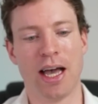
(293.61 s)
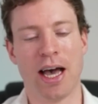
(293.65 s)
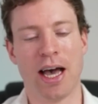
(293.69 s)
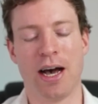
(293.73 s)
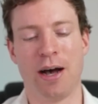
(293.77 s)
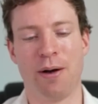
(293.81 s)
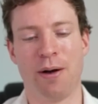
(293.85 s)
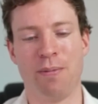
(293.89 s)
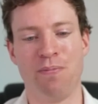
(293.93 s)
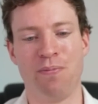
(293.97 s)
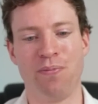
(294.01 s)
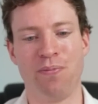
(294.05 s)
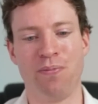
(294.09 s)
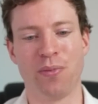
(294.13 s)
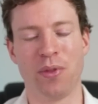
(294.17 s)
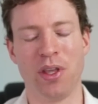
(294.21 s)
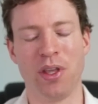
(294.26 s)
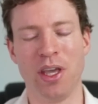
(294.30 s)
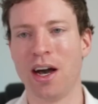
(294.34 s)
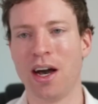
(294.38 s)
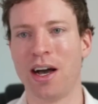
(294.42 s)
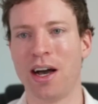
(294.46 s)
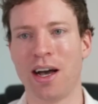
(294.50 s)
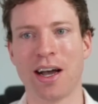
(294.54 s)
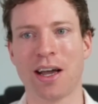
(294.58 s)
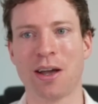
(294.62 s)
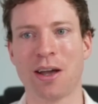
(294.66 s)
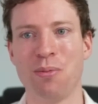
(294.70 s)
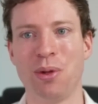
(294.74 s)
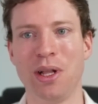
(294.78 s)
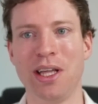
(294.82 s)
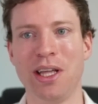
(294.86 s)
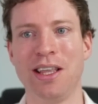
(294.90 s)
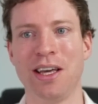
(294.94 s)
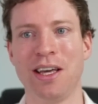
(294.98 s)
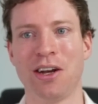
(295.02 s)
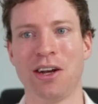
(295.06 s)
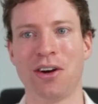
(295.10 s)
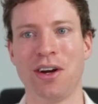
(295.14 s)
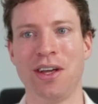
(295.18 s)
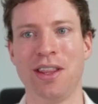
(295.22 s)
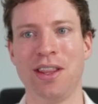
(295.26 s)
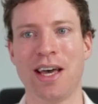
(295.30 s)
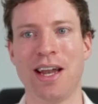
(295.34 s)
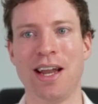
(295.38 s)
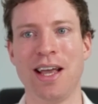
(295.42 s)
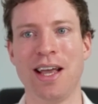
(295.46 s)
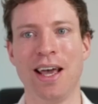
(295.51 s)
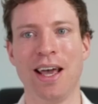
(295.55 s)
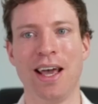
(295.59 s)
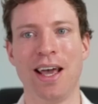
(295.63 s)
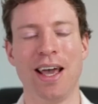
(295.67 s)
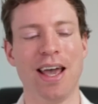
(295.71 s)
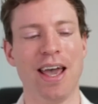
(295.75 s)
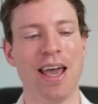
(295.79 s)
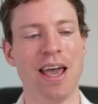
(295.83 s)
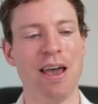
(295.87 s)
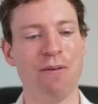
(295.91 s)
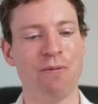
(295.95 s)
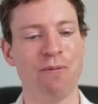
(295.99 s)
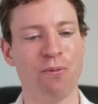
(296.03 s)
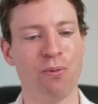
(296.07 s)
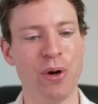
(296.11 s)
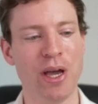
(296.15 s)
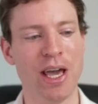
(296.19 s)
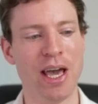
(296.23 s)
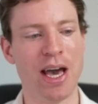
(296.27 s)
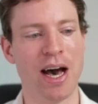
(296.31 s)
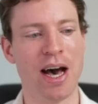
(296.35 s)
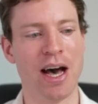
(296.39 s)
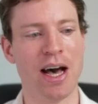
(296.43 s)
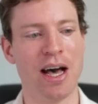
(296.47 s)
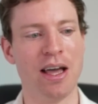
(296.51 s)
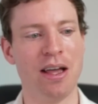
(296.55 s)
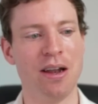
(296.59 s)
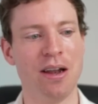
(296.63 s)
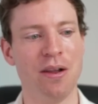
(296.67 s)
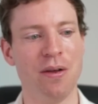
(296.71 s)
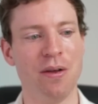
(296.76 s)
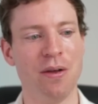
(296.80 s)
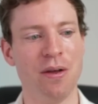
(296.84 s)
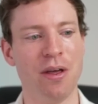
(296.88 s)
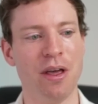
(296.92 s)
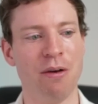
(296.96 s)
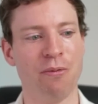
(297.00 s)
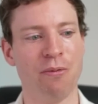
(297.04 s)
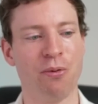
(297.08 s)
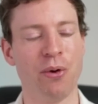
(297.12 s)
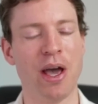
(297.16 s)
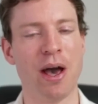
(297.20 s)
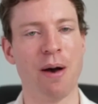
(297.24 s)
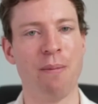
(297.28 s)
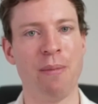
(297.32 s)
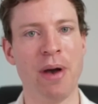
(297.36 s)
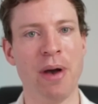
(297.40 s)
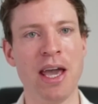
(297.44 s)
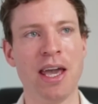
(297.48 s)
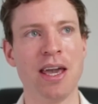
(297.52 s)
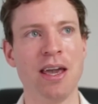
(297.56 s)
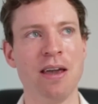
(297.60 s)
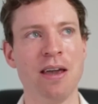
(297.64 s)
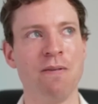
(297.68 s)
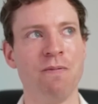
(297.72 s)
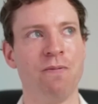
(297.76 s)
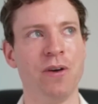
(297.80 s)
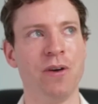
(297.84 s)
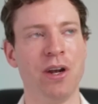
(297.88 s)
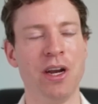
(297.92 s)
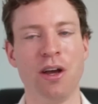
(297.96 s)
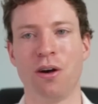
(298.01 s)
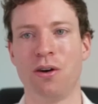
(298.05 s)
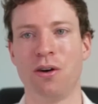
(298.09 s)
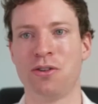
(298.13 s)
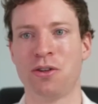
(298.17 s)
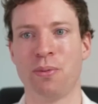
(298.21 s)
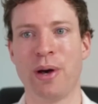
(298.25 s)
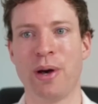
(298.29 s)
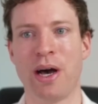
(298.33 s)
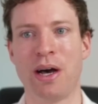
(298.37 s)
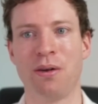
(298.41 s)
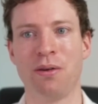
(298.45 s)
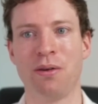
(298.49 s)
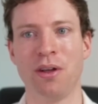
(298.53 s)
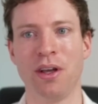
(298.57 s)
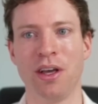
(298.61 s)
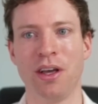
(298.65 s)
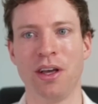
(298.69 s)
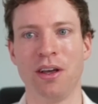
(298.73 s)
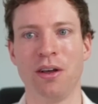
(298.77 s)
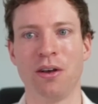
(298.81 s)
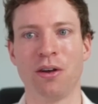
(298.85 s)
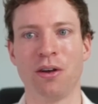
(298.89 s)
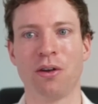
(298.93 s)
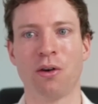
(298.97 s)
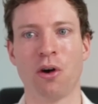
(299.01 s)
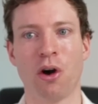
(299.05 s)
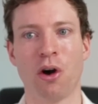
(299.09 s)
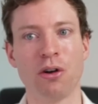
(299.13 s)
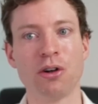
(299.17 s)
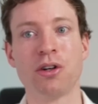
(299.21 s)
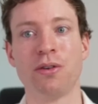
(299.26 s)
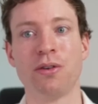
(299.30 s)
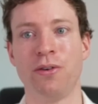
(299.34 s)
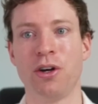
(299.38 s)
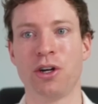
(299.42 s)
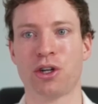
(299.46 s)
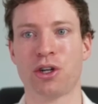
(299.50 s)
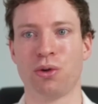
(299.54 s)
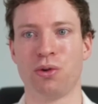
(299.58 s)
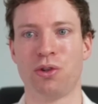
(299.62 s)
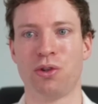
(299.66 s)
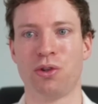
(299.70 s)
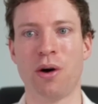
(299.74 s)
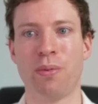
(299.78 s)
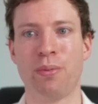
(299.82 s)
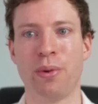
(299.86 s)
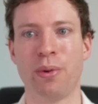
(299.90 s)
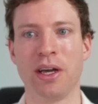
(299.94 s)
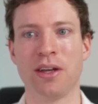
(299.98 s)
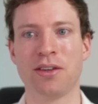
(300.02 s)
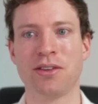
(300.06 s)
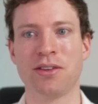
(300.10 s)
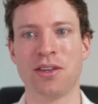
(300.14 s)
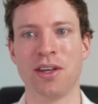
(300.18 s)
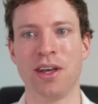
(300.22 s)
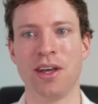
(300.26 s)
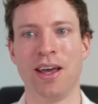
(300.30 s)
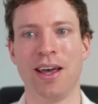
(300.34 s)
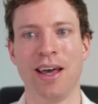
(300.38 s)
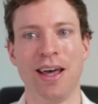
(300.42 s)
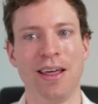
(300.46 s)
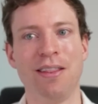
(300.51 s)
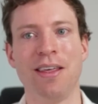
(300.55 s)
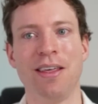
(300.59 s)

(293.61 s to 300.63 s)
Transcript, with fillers: um, yeah i completely agree that if we are if we are making videos about controversial topics